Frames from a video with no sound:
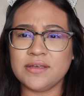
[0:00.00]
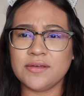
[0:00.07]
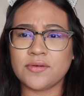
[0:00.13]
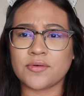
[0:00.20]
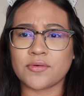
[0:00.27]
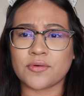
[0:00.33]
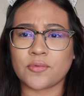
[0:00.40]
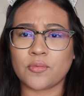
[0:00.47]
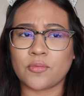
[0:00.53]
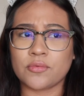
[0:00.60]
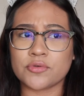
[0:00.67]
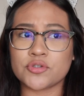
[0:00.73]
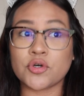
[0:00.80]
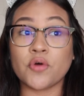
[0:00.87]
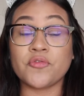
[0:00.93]
or
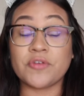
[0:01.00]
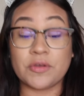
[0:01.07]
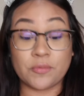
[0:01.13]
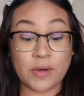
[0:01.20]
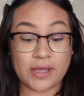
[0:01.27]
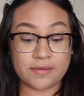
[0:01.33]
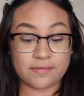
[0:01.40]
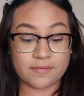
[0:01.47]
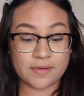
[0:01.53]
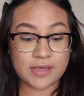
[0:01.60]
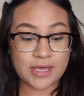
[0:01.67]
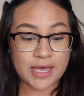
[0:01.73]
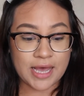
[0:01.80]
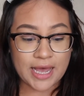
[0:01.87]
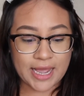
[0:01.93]
Trophy Wife
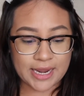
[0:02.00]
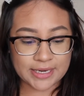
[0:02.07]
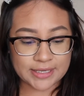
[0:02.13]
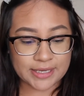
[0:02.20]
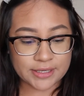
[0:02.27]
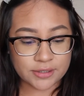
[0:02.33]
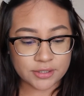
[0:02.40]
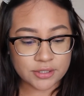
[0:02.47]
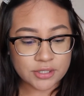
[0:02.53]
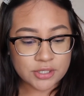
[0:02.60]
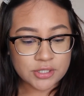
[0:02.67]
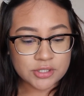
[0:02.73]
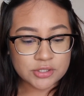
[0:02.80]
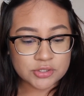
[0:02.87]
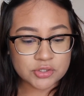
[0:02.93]
highlighter.
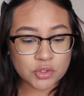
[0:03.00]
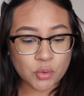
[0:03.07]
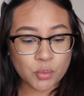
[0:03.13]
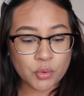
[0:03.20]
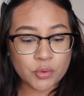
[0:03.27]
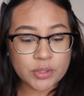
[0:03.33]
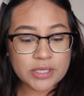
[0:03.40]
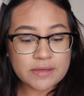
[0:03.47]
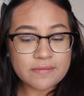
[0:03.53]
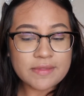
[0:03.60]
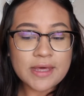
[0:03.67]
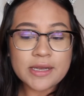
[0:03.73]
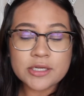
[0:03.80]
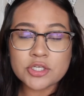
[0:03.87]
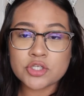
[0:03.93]
So we'll give
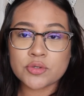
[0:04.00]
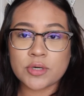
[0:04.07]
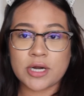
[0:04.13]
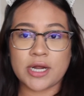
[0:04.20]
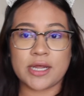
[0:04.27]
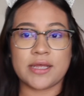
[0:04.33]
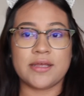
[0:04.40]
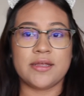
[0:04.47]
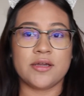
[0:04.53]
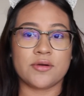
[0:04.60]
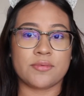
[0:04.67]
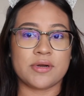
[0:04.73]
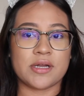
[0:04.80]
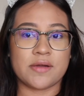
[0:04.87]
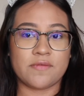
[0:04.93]
that a try here
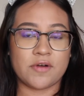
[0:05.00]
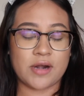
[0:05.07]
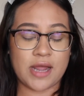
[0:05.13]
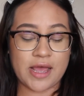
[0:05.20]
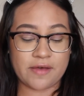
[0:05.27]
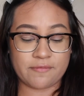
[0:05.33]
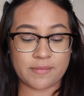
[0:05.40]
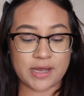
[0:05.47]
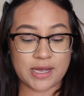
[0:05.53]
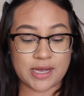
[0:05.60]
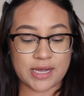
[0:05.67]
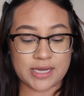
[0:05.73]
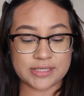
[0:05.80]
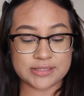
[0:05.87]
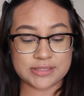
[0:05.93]
whenever I have my
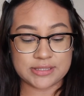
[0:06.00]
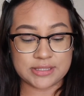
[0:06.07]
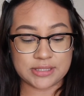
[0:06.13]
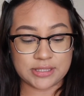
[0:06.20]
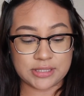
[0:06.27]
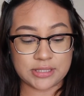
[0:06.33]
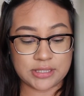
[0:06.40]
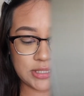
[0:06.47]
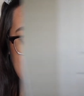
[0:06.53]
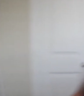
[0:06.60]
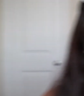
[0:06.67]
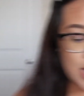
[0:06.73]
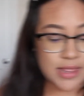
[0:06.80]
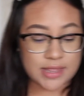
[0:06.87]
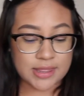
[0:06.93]
eyes done.
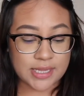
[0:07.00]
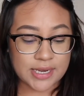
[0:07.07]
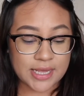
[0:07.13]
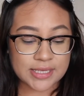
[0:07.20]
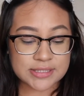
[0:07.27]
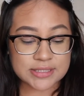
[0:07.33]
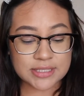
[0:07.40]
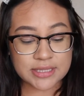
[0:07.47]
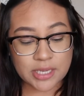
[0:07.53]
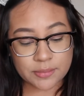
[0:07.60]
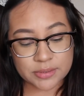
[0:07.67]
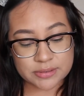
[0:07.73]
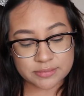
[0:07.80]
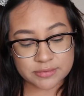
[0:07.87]
And then the next thing that we